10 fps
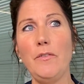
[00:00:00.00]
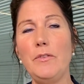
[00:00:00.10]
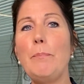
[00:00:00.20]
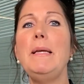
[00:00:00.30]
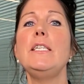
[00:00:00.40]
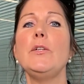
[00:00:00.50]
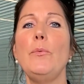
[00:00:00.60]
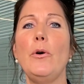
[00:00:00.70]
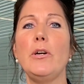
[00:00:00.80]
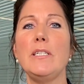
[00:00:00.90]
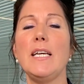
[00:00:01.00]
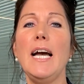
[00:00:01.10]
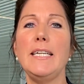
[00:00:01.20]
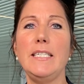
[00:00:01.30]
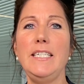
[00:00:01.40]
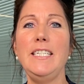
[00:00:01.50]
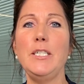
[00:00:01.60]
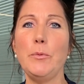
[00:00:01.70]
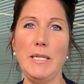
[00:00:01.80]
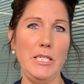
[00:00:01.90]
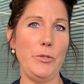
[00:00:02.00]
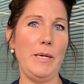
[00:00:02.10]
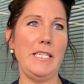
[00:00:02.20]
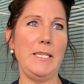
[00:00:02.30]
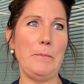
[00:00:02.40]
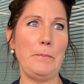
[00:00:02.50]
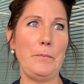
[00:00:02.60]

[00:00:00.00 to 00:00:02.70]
of the MINT Award IT 2020.